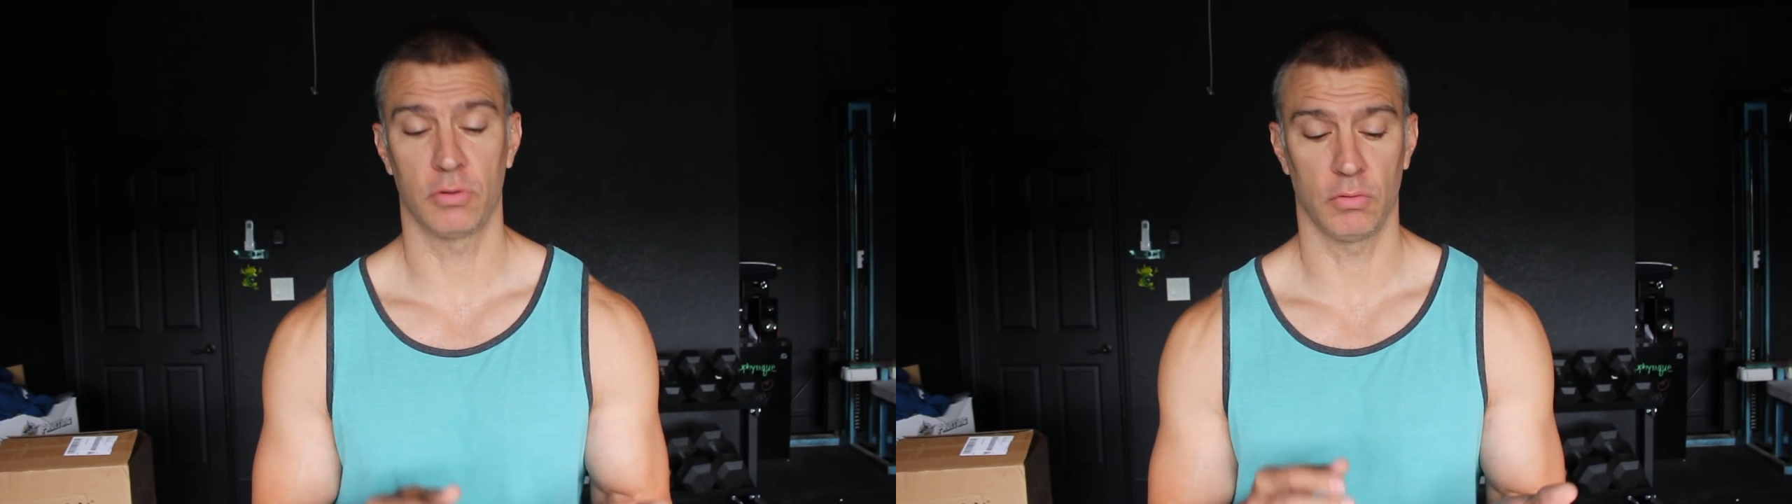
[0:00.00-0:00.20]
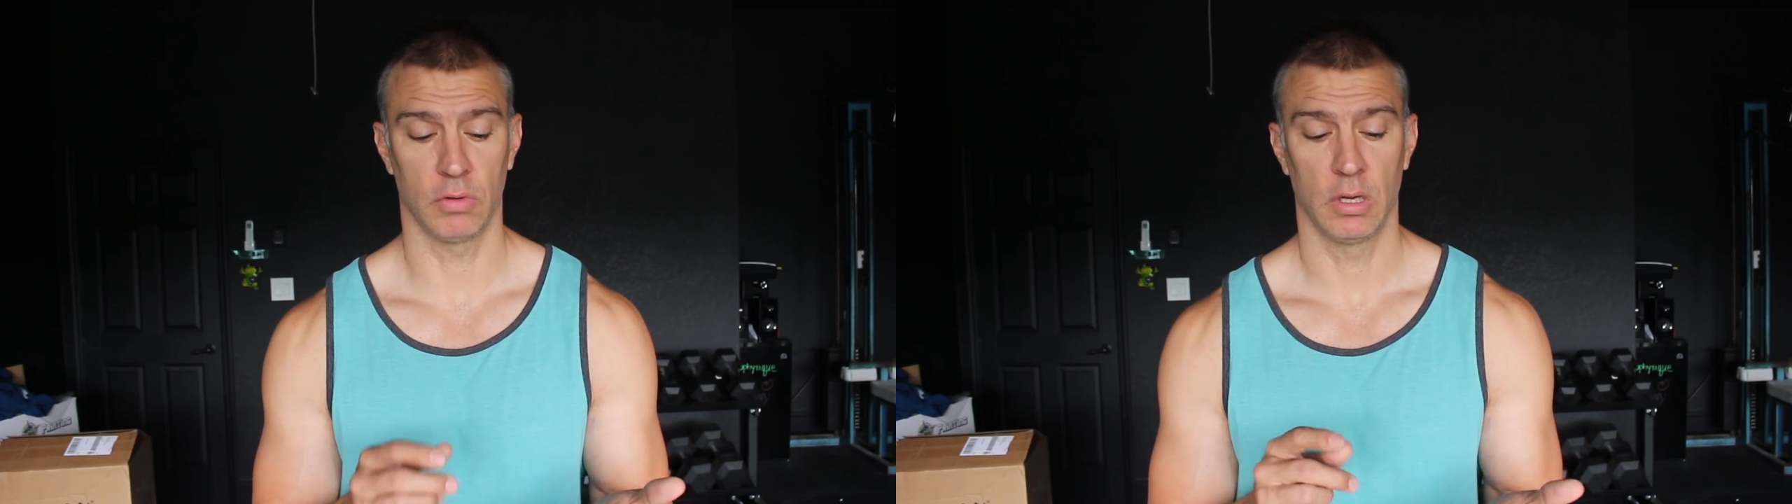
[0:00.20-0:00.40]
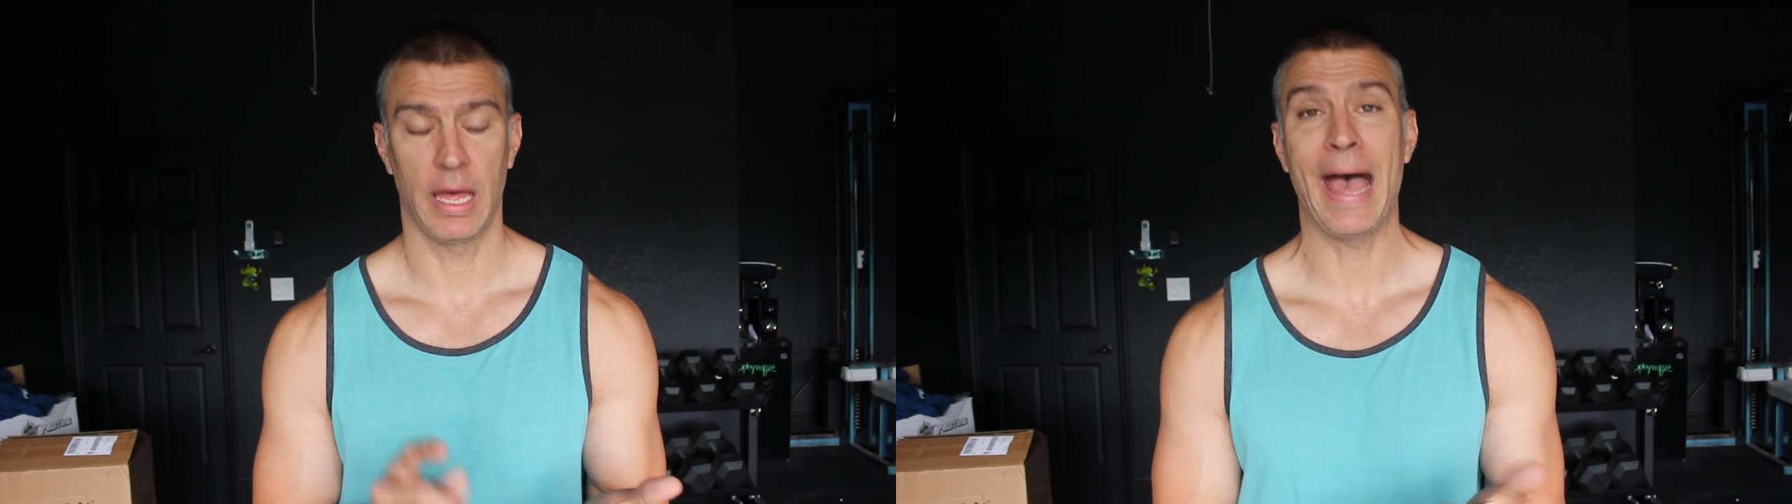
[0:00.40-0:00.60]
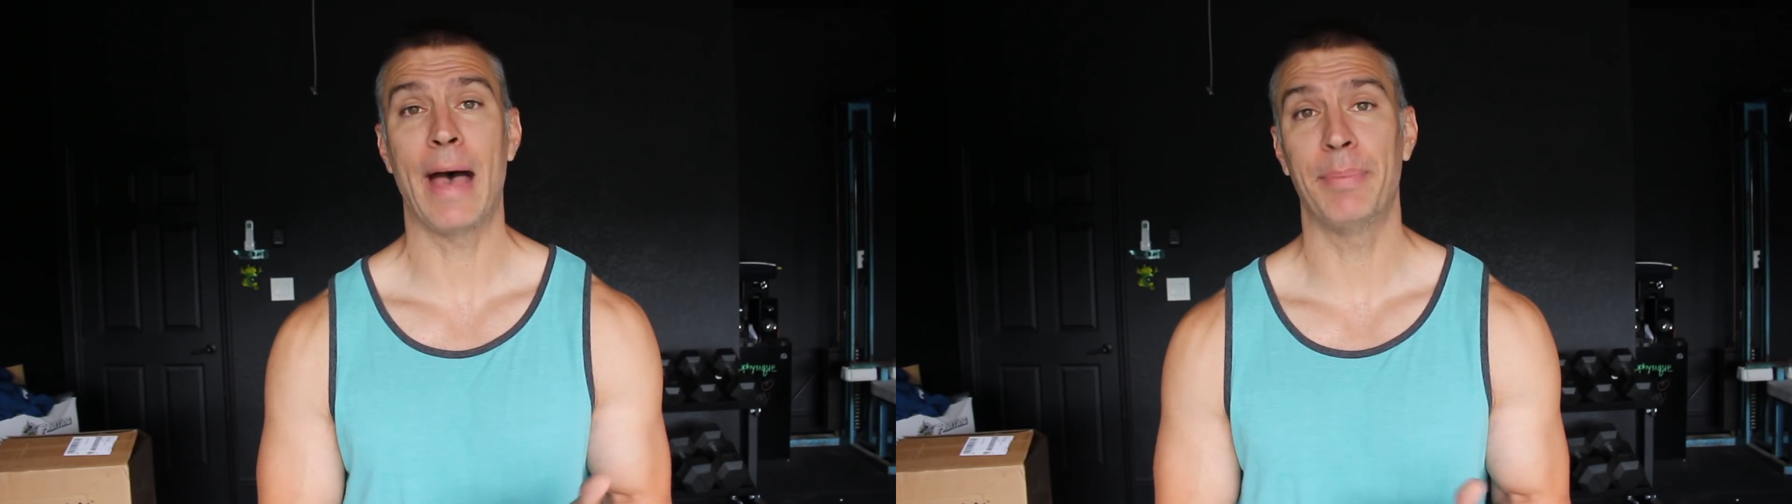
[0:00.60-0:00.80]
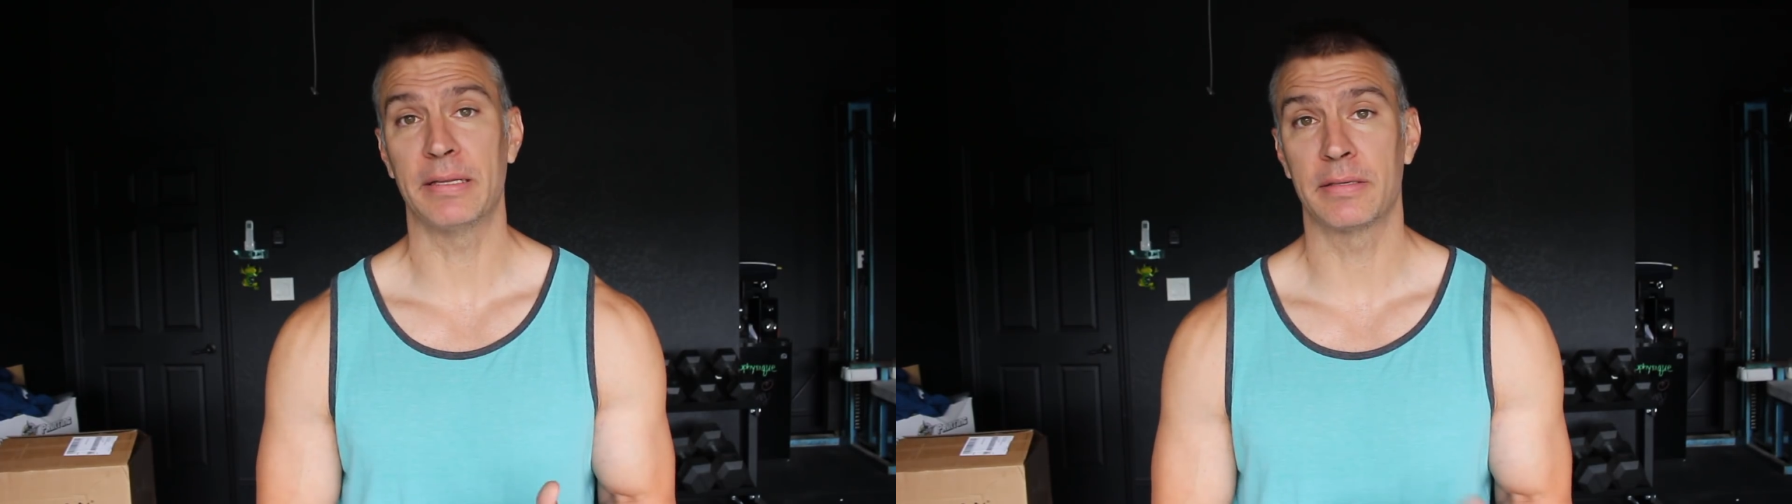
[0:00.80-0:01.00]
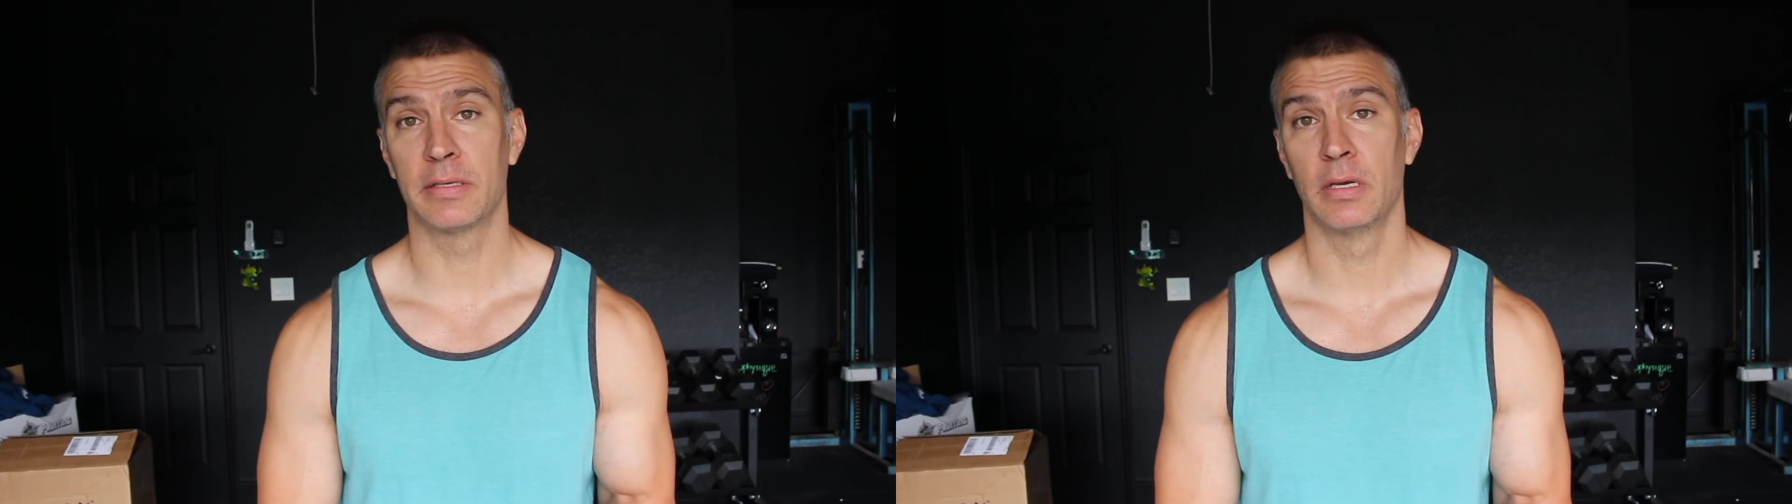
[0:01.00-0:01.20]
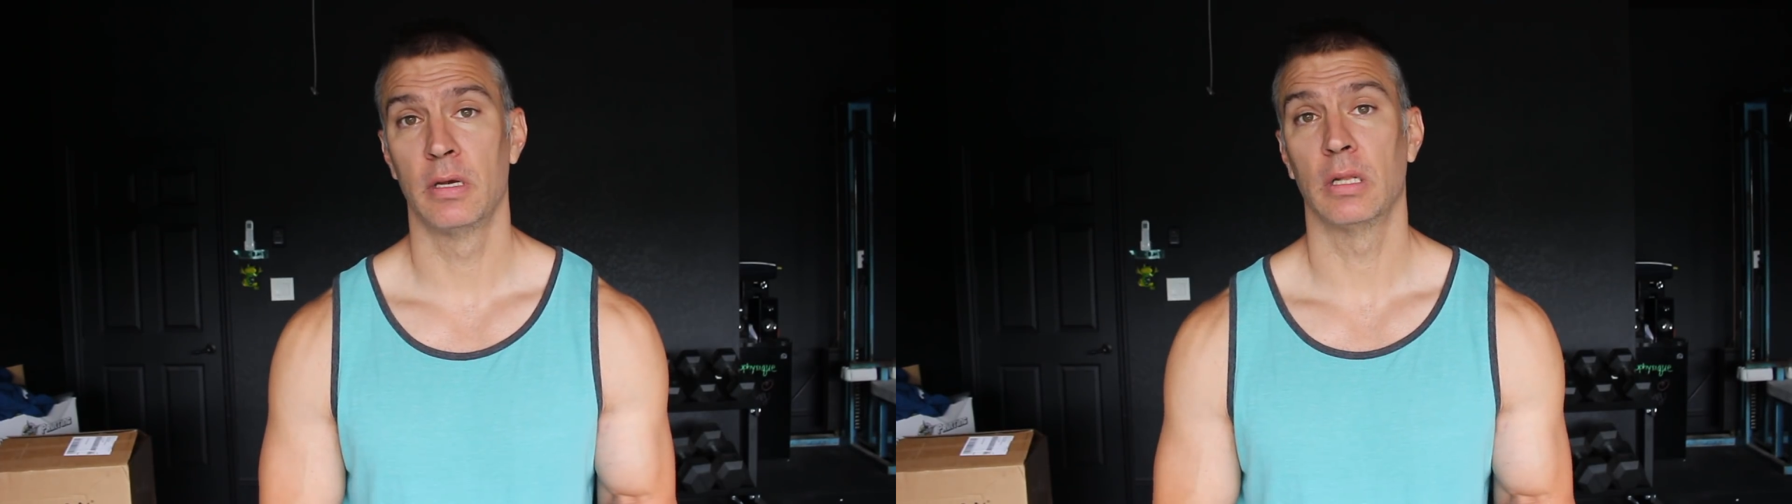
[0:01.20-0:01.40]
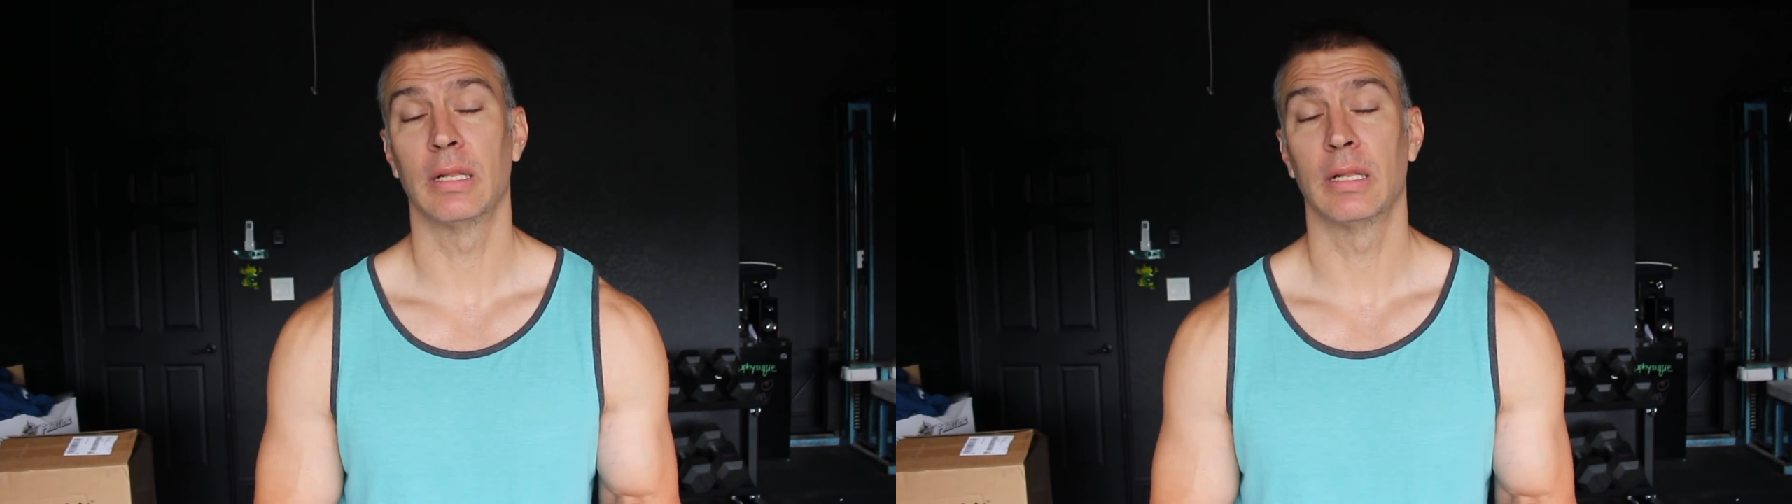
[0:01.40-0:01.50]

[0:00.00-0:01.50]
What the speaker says: to habits,